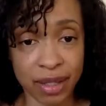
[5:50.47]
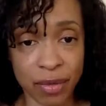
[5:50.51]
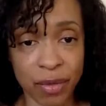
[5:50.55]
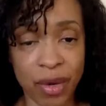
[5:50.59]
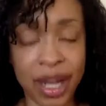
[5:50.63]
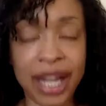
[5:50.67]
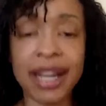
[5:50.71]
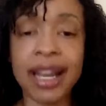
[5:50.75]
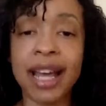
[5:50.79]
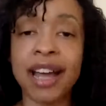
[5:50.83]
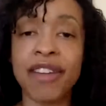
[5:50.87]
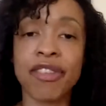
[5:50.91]

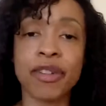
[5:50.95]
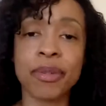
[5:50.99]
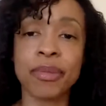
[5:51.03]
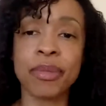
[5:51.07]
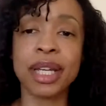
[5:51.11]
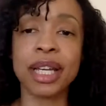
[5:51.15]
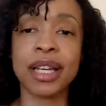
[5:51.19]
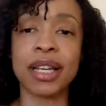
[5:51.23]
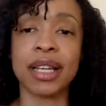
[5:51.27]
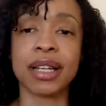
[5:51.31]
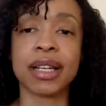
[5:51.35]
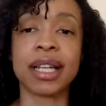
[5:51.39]
Why not for
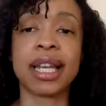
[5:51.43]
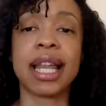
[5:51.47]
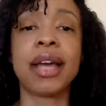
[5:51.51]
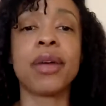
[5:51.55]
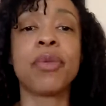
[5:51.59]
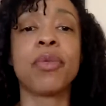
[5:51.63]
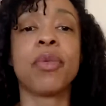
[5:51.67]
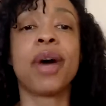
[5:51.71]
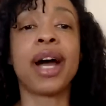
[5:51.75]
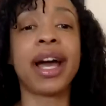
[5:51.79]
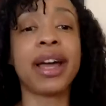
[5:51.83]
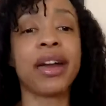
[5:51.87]
men?
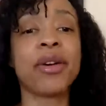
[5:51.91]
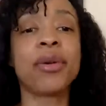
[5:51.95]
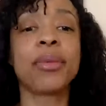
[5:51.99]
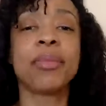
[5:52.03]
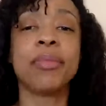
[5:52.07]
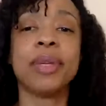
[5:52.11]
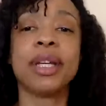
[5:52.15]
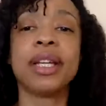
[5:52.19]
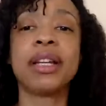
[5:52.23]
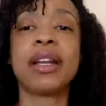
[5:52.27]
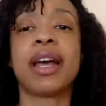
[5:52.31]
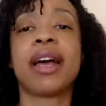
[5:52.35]
Like, why don't
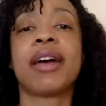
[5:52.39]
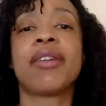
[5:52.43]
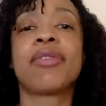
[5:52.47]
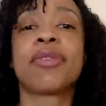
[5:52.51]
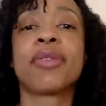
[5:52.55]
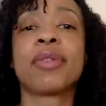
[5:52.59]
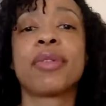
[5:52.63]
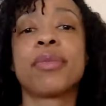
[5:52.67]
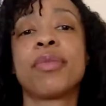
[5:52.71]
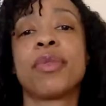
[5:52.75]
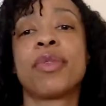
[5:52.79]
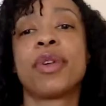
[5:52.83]
men
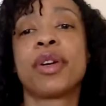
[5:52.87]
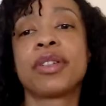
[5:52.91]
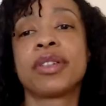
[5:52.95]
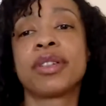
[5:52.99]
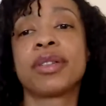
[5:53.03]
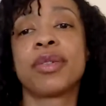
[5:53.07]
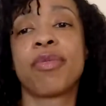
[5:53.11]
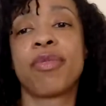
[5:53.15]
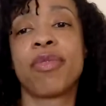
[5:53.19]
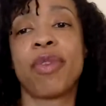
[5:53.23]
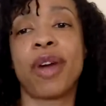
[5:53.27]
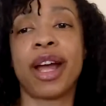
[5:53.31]
ever want
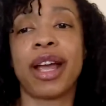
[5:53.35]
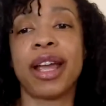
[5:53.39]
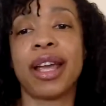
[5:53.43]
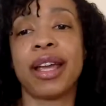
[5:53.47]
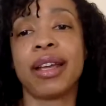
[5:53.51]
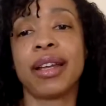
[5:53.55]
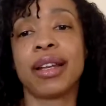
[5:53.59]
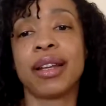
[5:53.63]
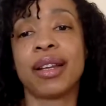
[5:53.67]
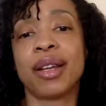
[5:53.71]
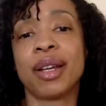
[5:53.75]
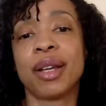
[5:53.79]
to
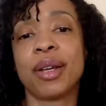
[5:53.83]
write